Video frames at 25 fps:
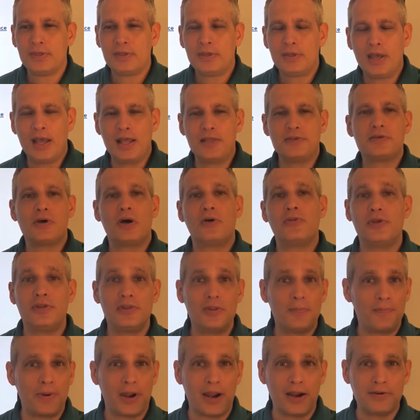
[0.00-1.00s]
And so then the
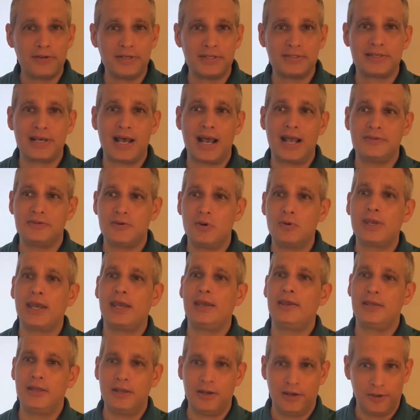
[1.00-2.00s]
parent decides, okay,
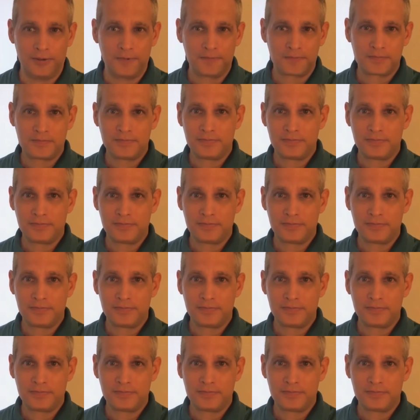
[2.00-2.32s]
here,